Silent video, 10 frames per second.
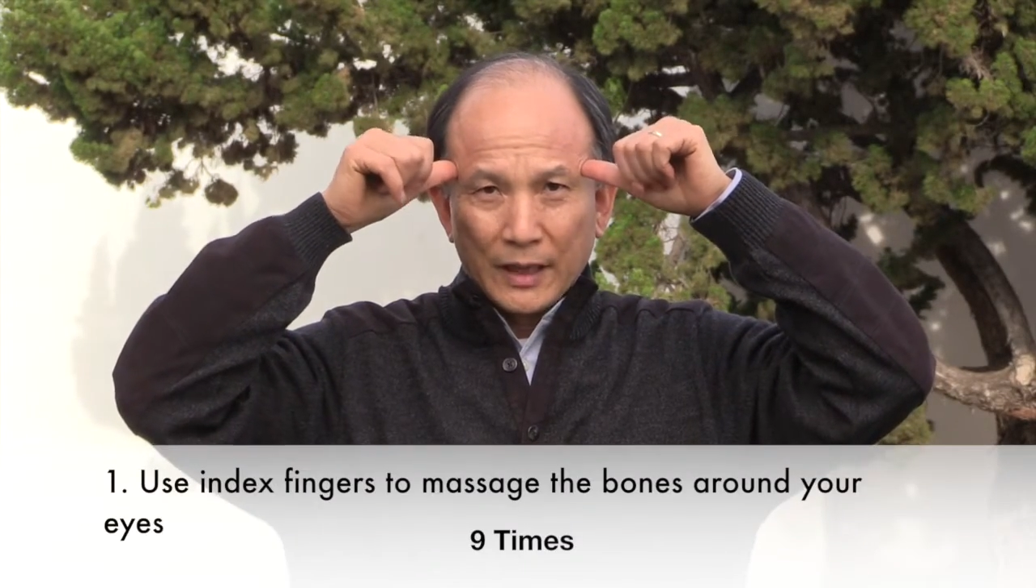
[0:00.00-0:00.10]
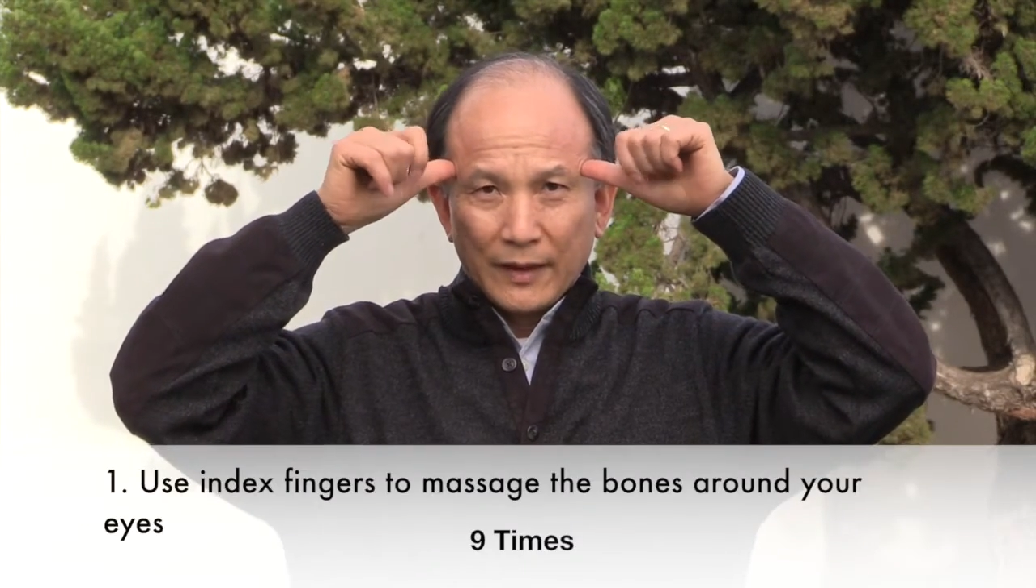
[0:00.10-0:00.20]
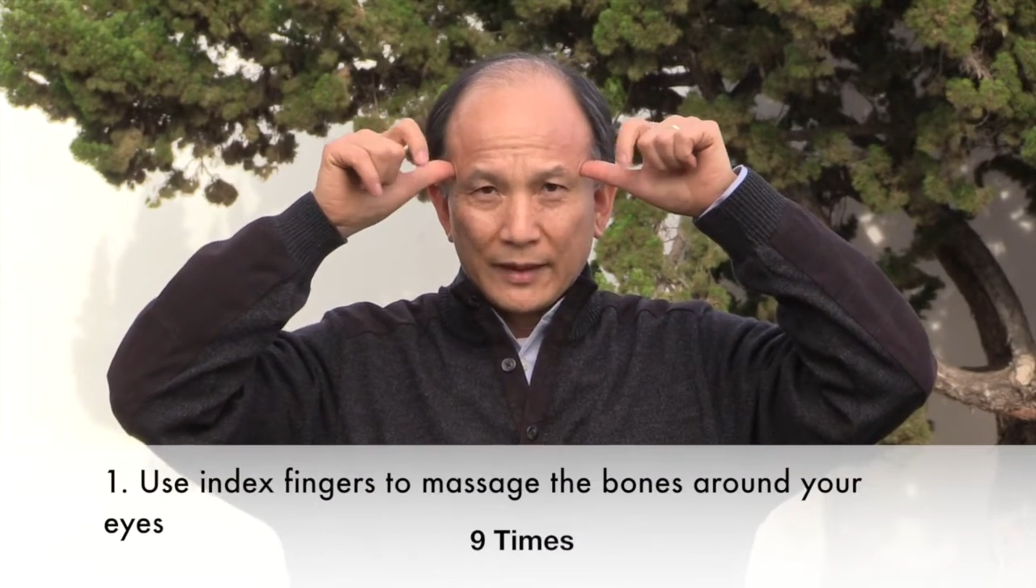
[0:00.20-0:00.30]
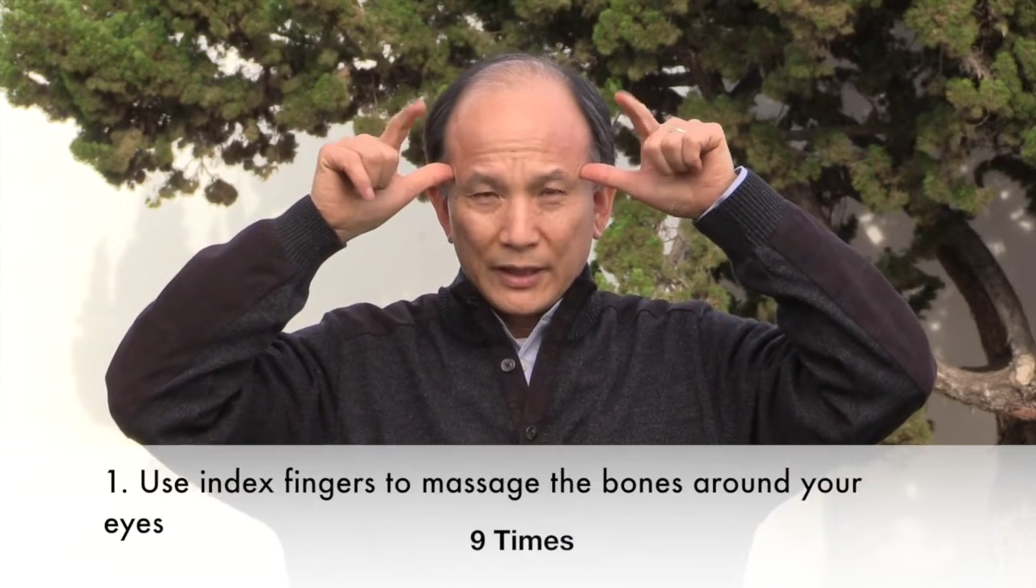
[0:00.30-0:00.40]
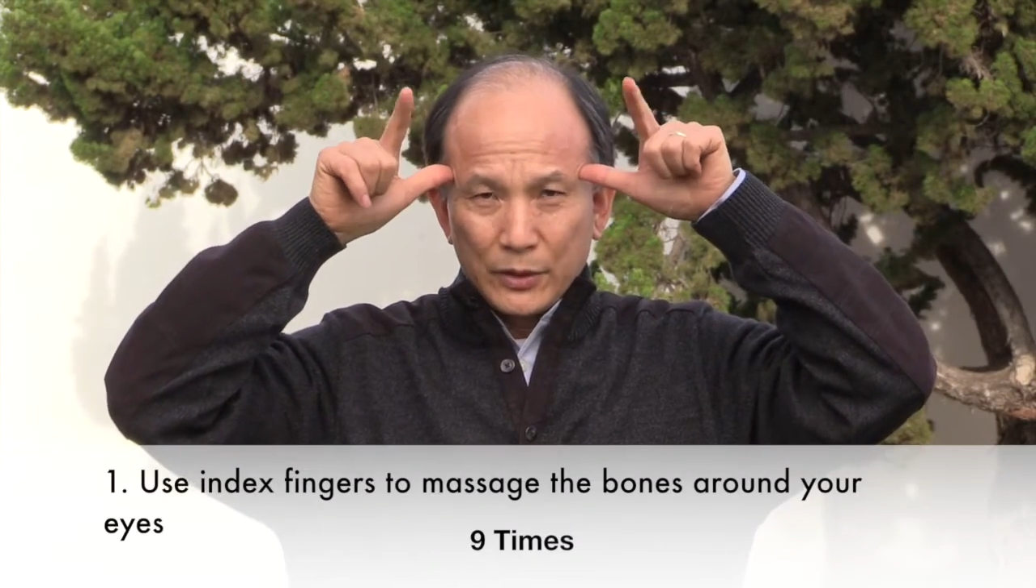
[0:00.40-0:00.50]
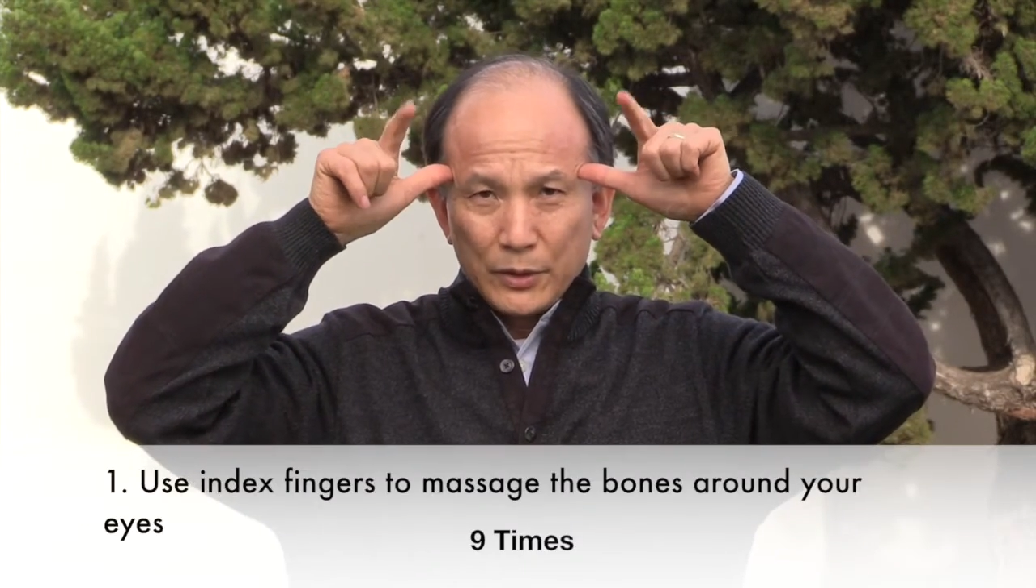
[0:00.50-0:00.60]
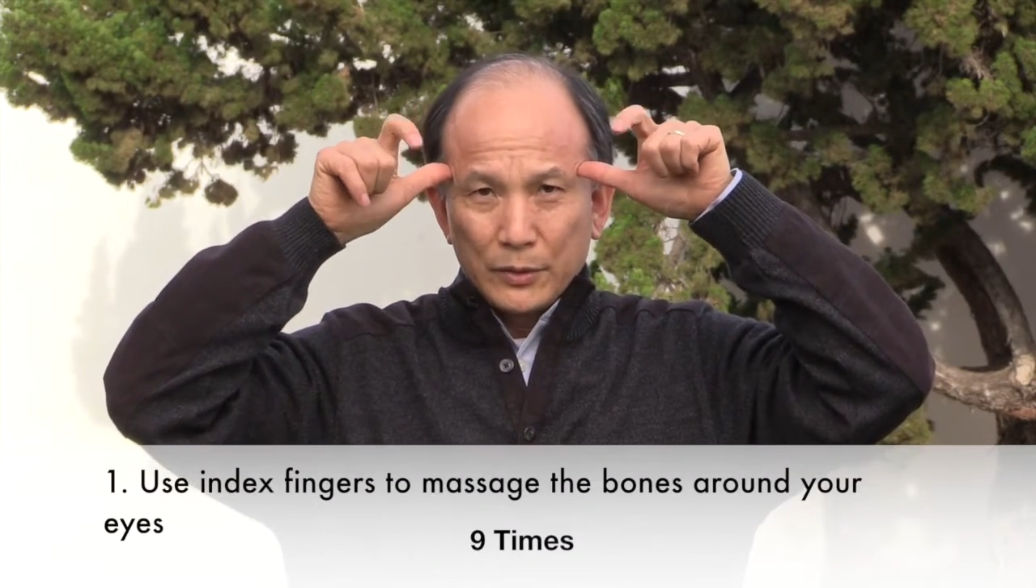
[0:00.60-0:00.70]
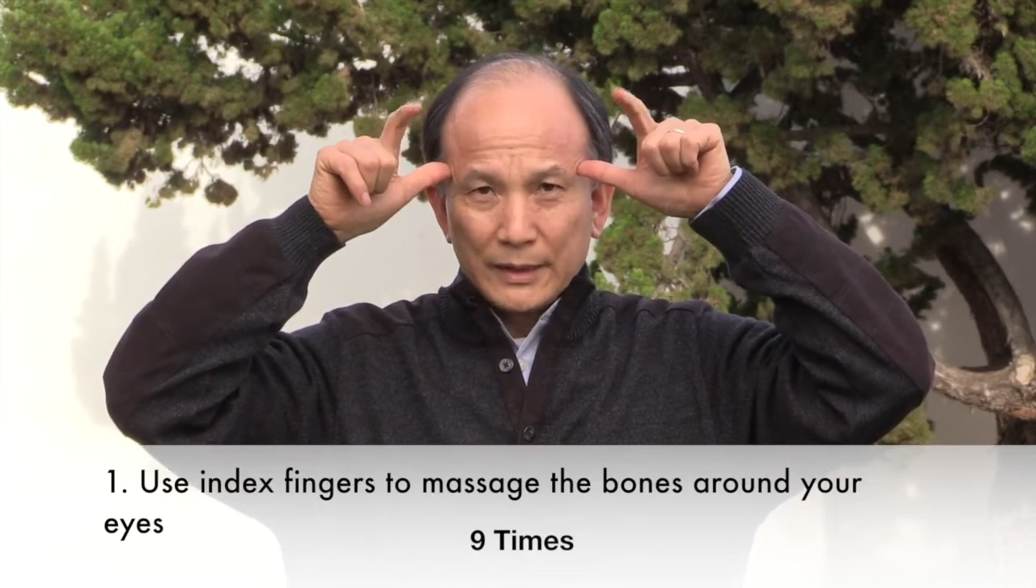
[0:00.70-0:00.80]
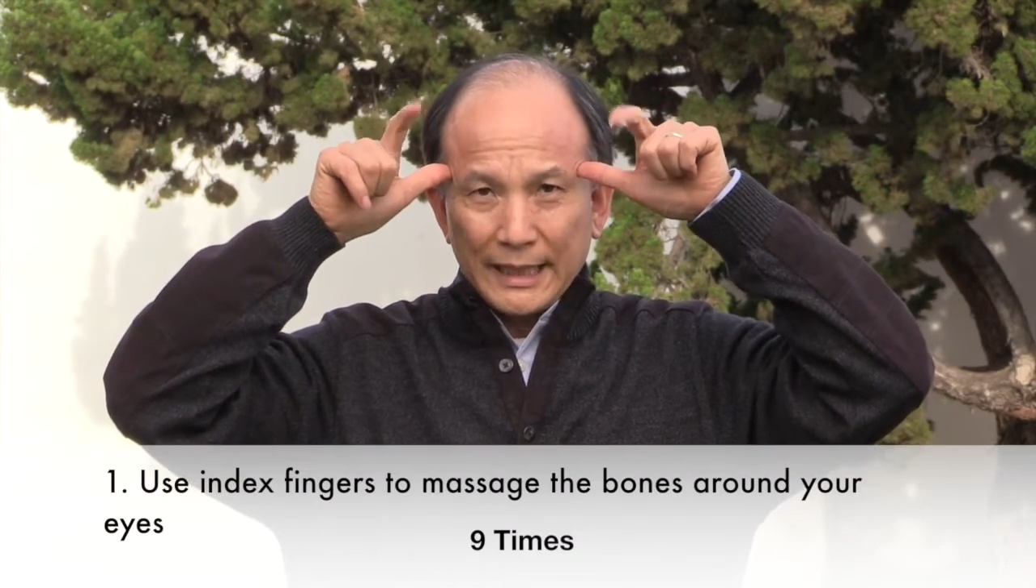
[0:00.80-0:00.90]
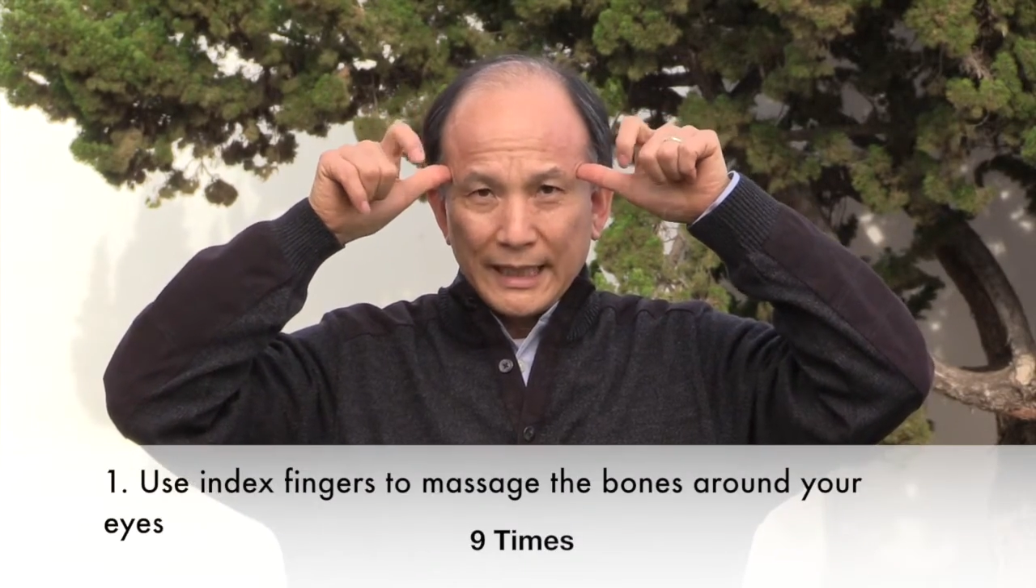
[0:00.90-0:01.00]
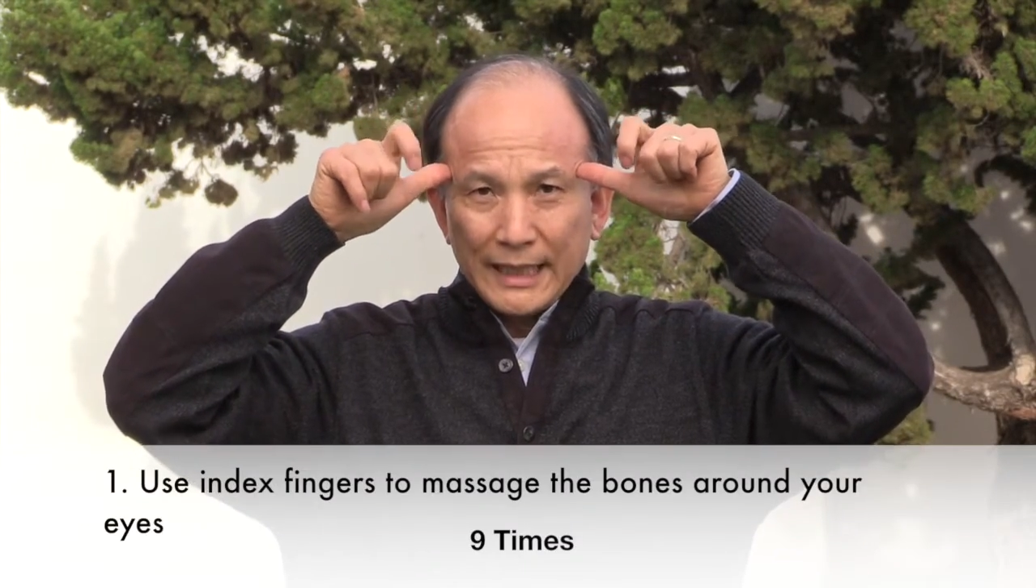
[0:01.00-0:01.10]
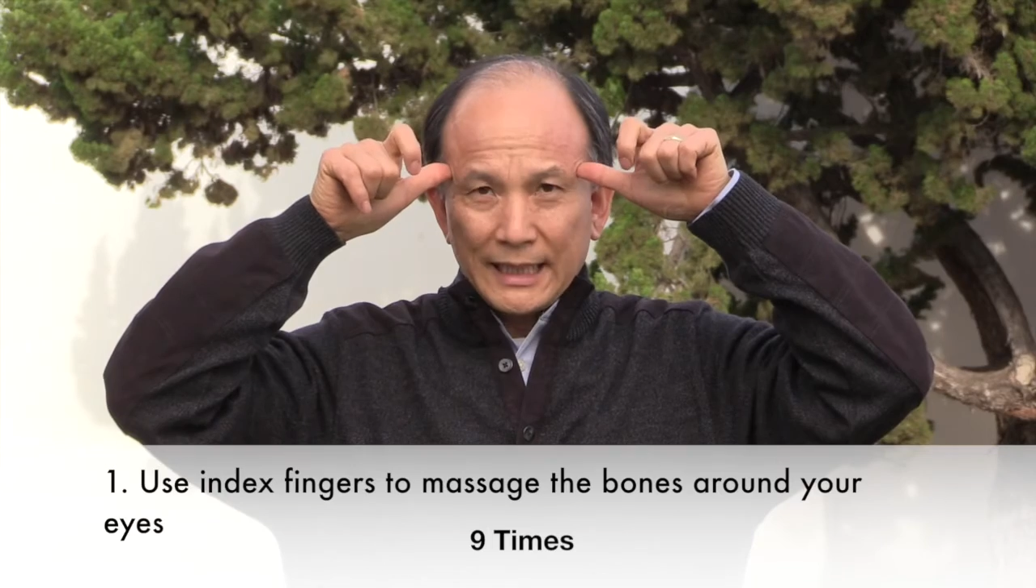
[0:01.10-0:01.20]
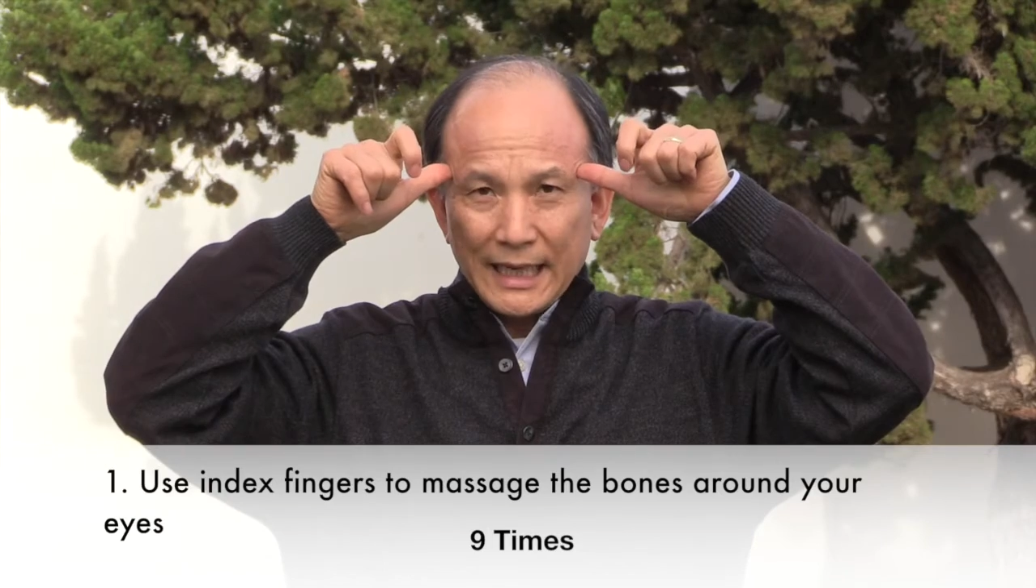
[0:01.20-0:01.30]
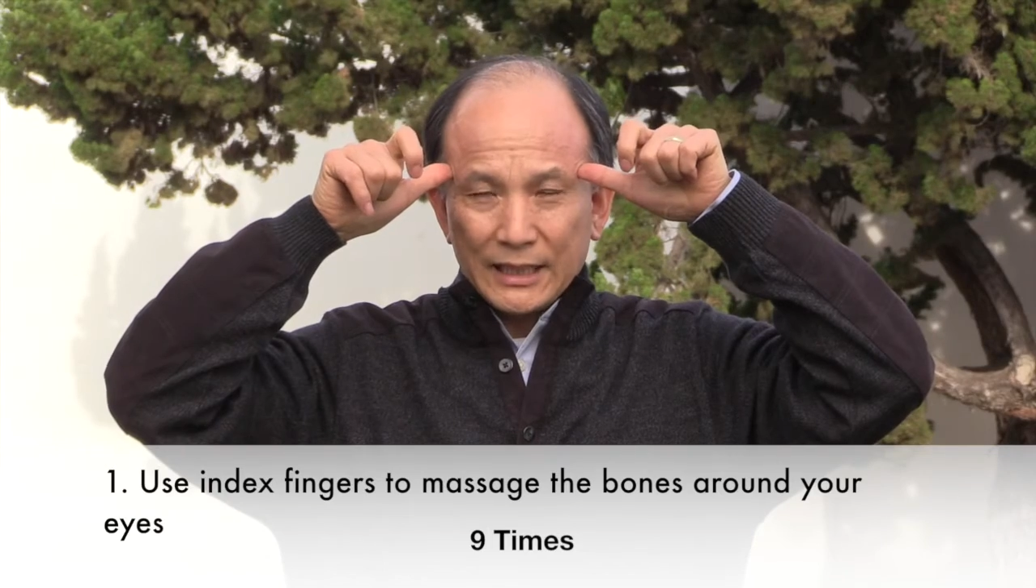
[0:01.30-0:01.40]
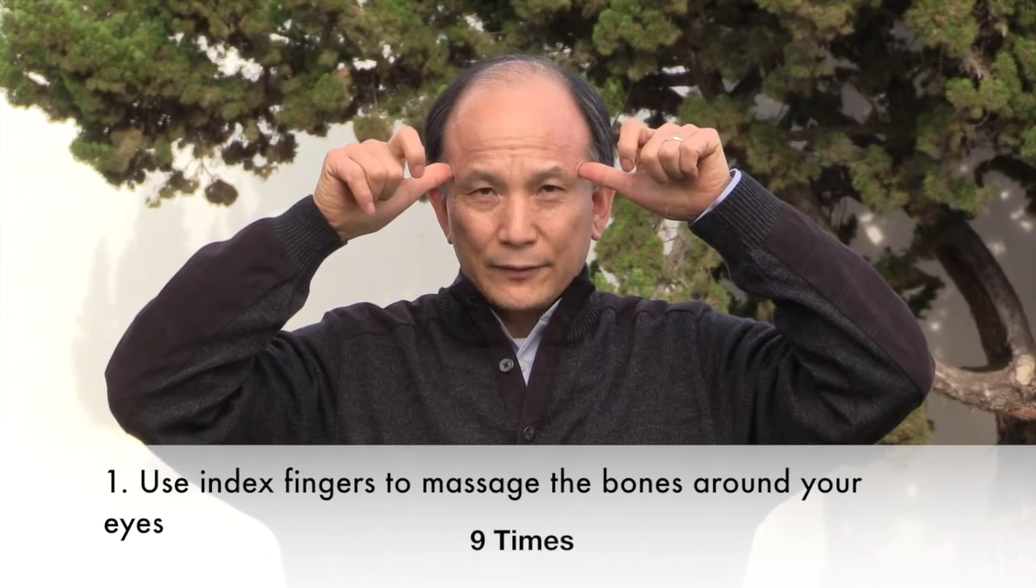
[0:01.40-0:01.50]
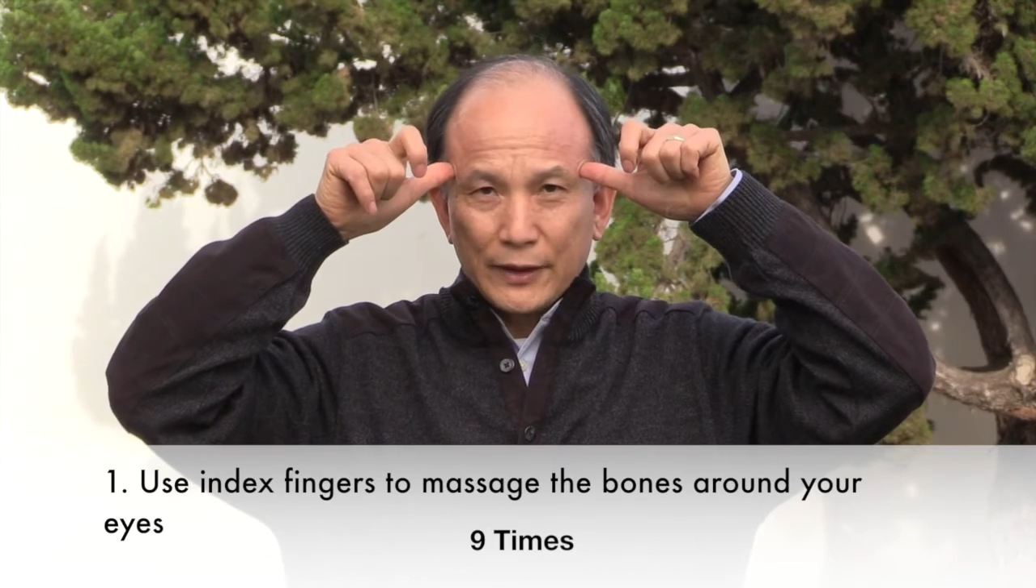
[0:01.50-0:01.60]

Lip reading: and then you use the index